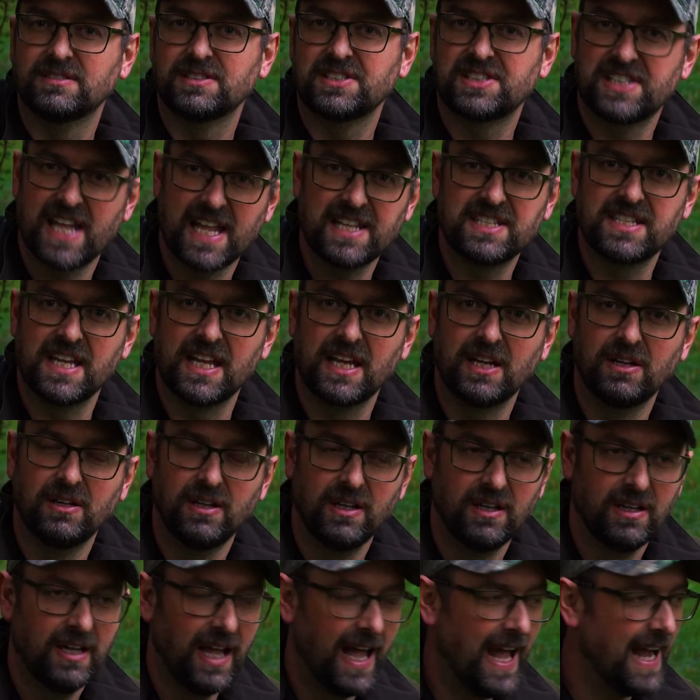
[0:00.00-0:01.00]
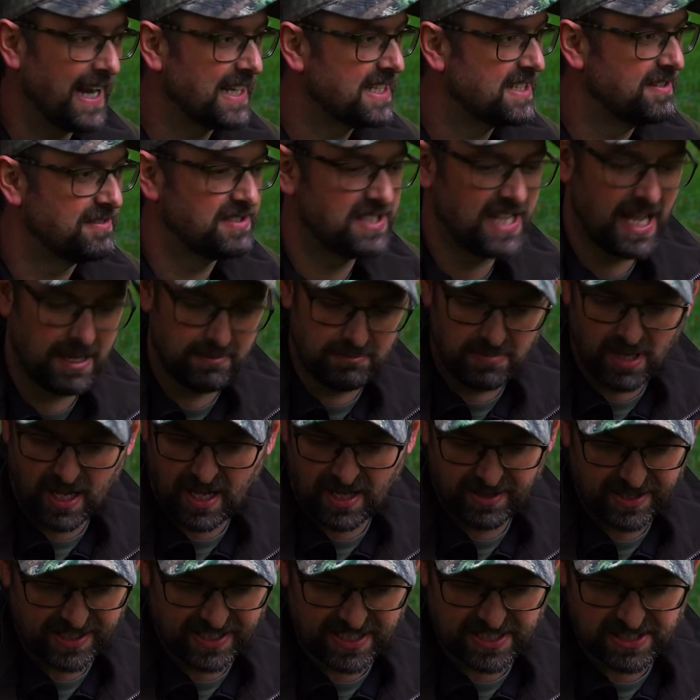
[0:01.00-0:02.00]
setting, active
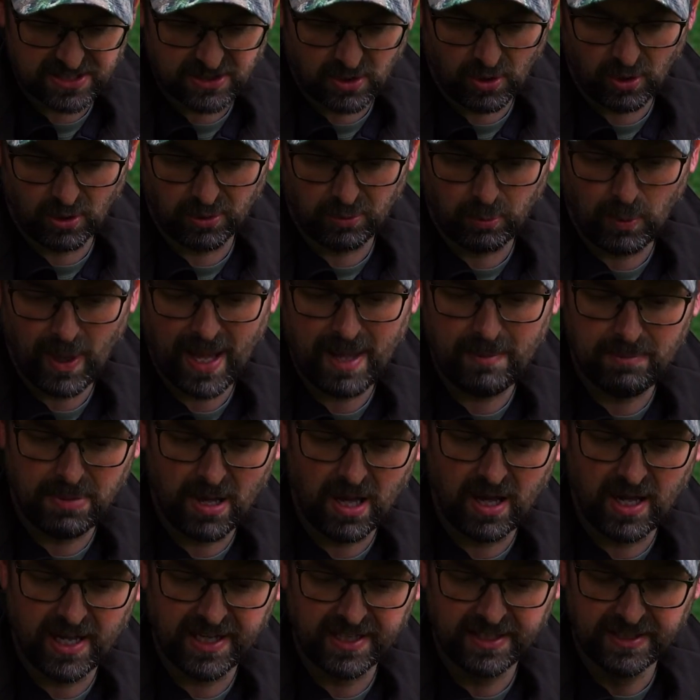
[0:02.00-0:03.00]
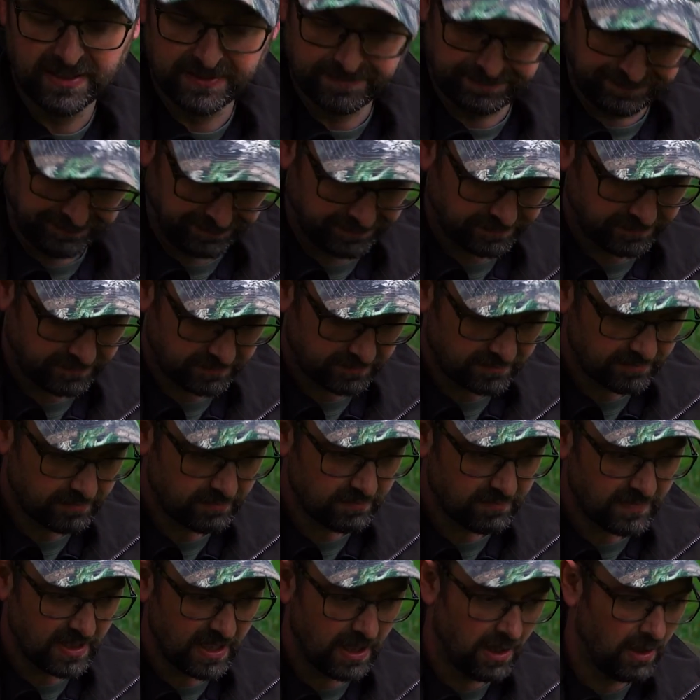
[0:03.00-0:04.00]
standby I think it's called, whereby
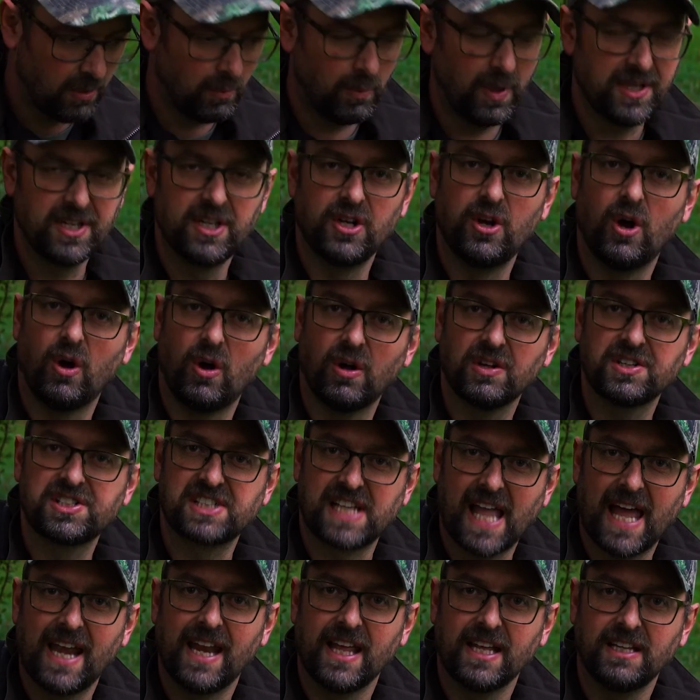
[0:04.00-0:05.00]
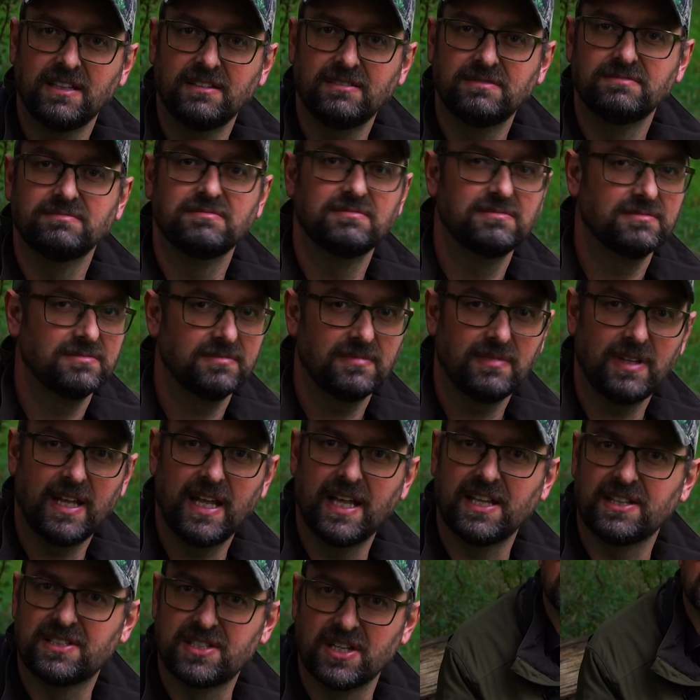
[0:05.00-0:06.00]
when you're not scanning it